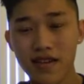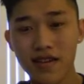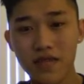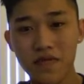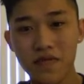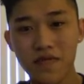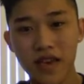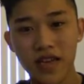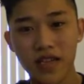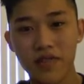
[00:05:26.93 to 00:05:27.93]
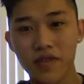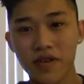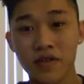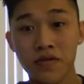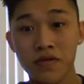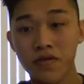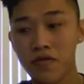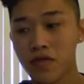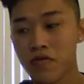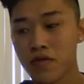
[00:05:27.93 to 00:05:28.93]
a little bit of an anti-meta,
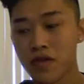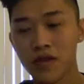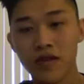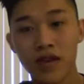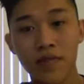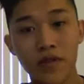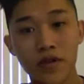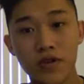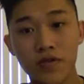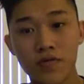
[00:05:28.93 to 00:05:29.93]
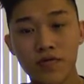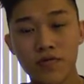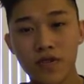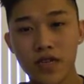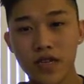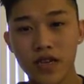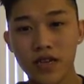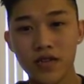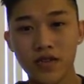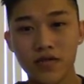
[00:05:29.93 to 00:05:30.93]
or I'm not sure what deck
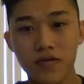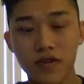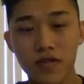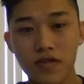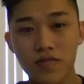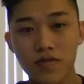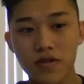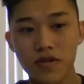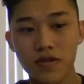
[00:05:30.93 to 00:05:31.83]
lists are out there, but